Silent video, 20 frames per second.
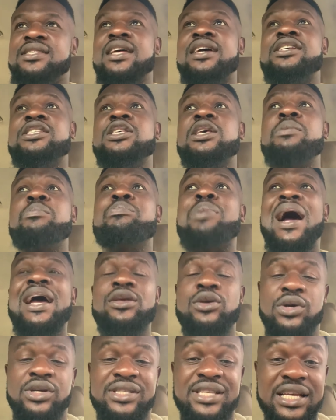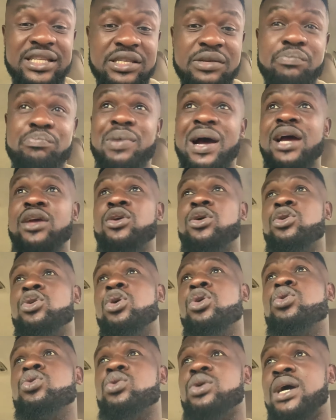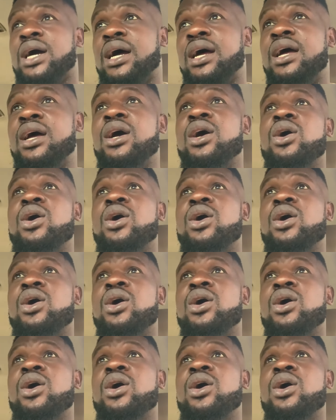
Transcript: There is a Bayo, a certain Bayo, Onanuga,